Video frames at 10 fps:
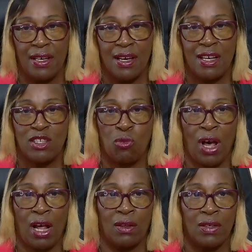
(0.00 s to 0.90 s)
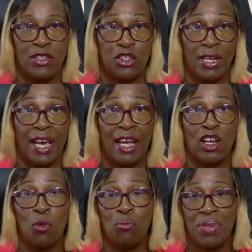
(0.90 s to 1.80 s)
as well to get
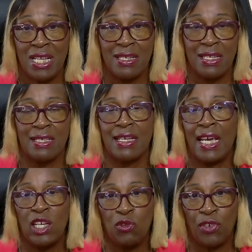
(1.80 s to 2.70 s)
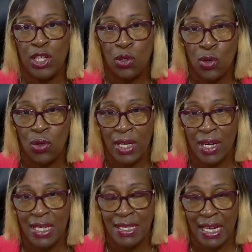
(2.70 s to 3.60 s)
business in for your
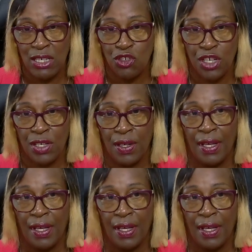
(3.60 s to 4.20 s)
organization?